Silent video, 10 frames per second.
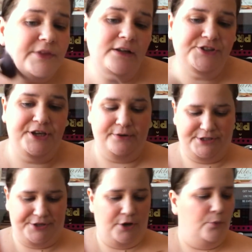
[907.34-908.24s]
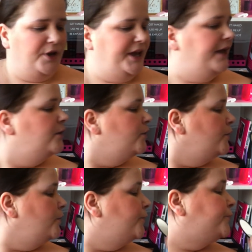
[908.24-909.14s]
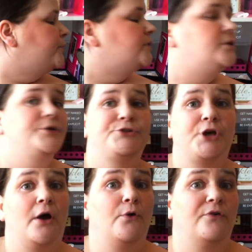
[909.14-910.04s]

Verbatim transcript: That'll do, because I don't want it to